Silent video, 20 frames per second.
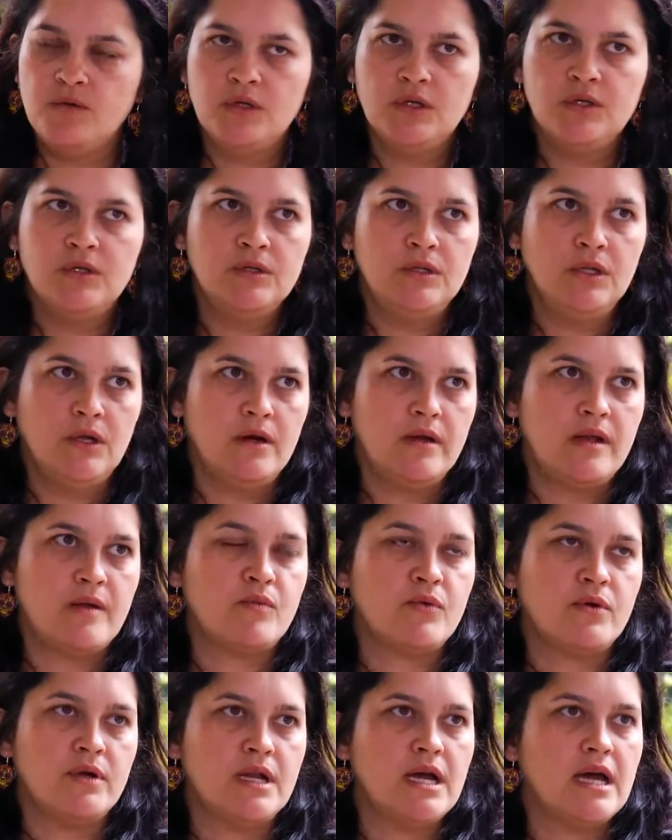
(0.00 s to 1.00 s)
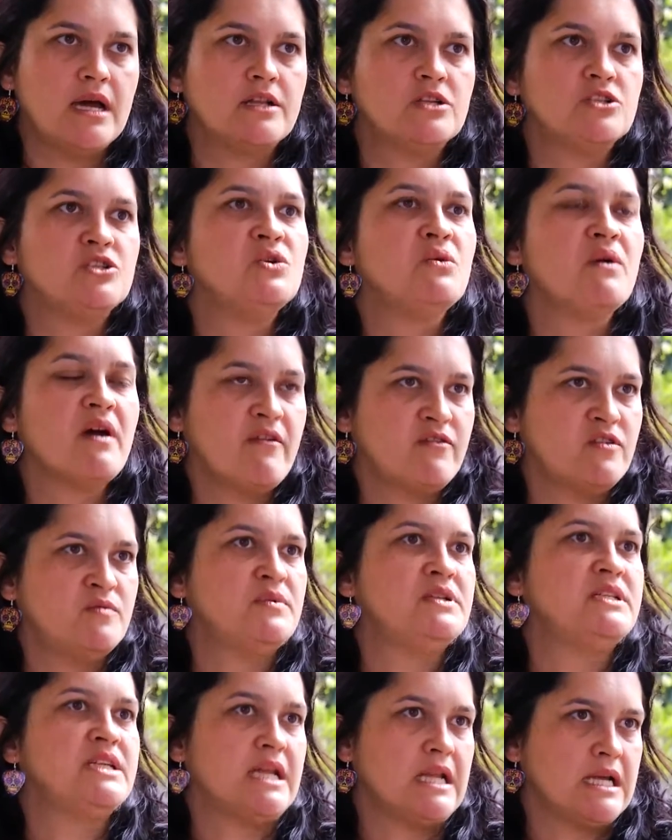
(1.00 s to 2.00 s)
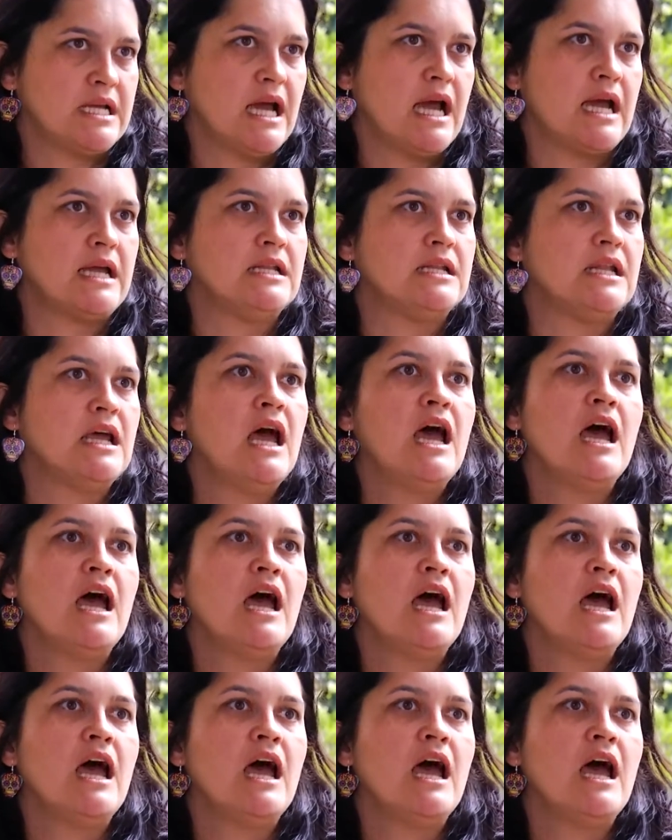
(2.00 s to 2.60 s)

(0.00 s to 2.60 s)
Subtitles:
good lino print artist you have to be dedicated,